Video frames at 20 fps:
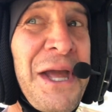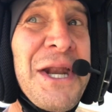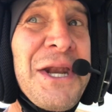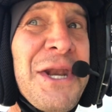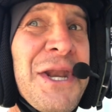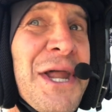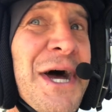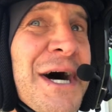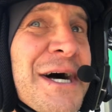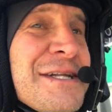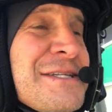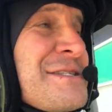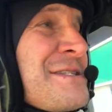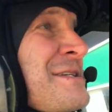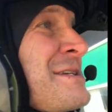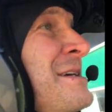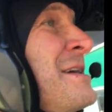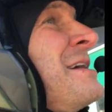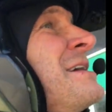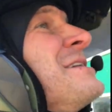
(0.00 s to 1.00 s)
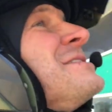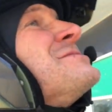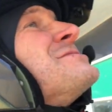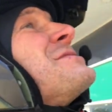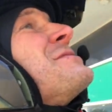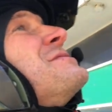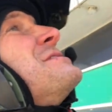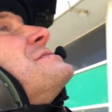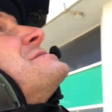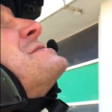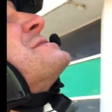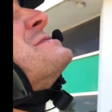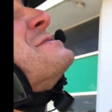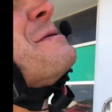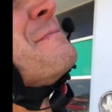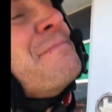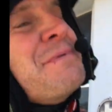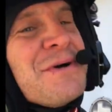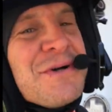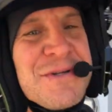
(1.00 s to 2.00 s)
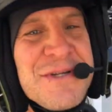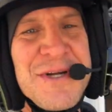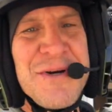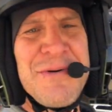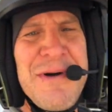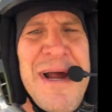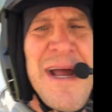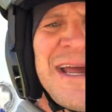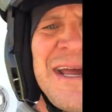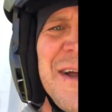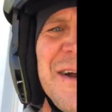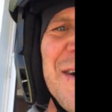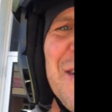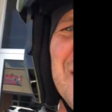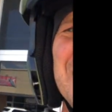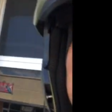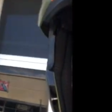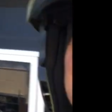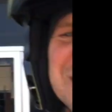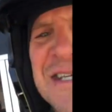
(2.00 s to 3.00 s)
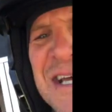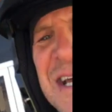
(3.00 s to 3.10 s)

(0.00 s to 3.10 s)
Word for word: Nuts. So this is the building right here, and it's